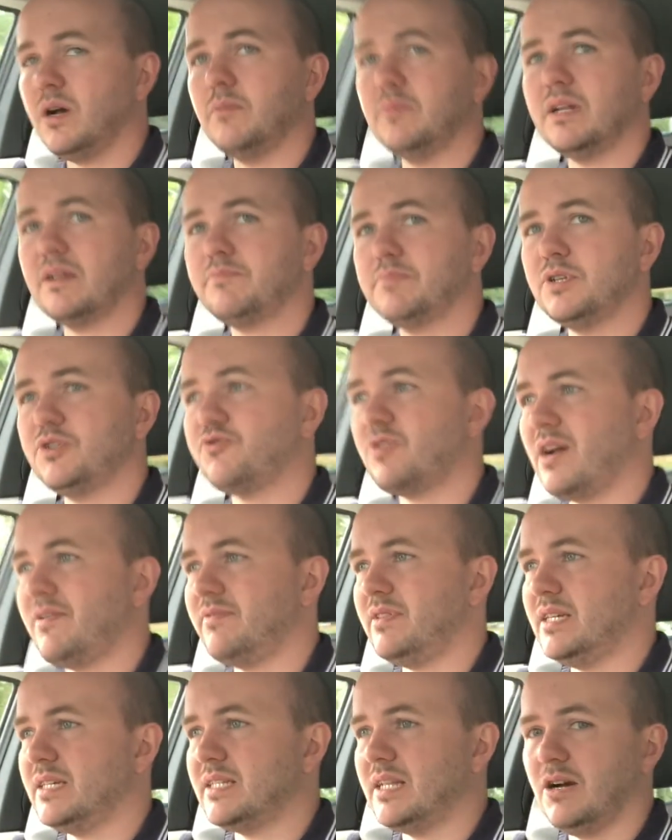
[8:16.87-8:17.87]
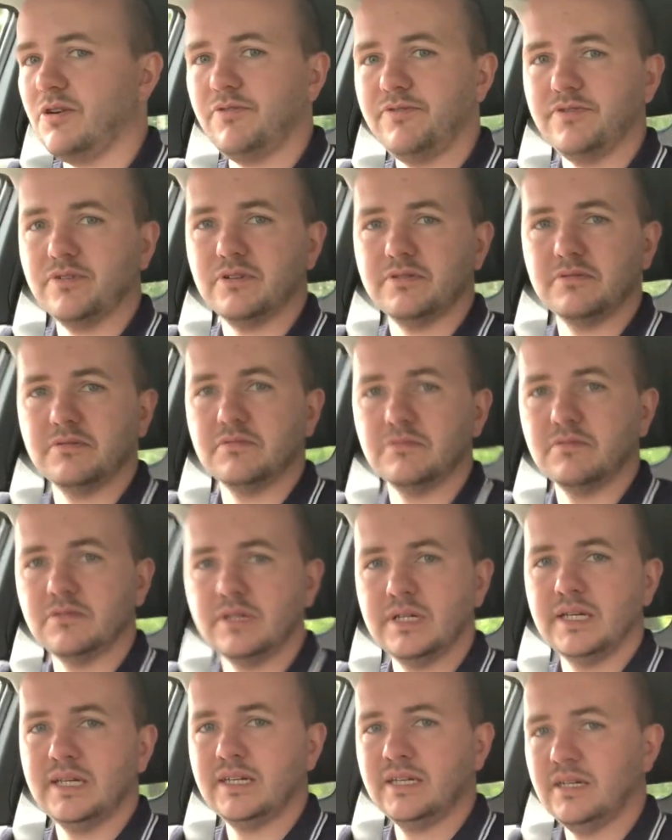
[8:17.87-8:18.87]
I mean, I've been driving this now for
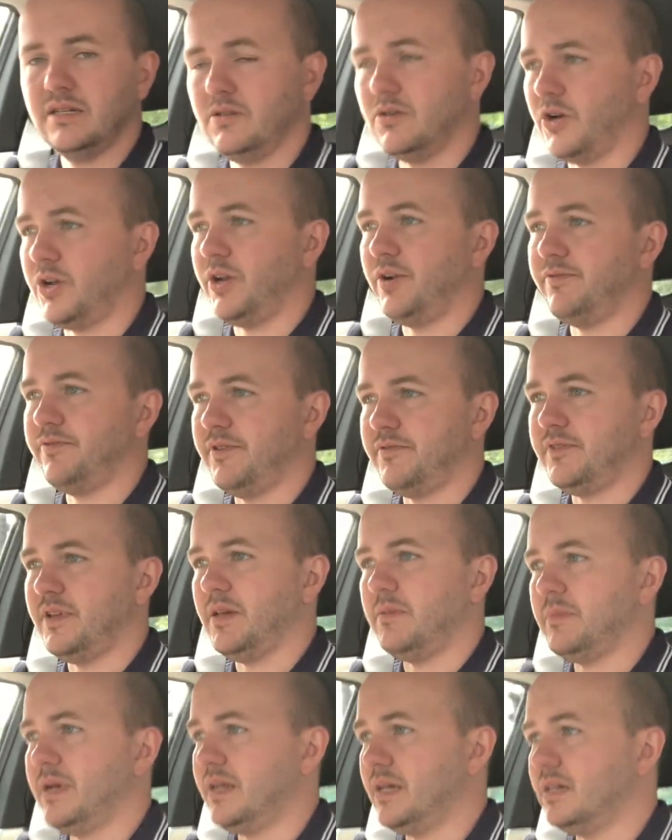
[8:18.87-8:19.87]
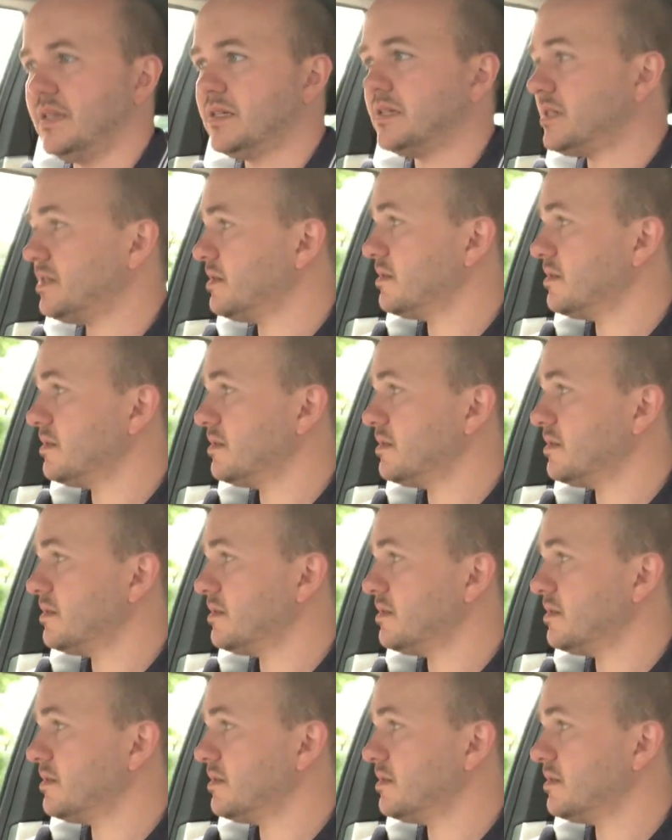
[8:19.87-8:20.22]
knocking on 15 minutes,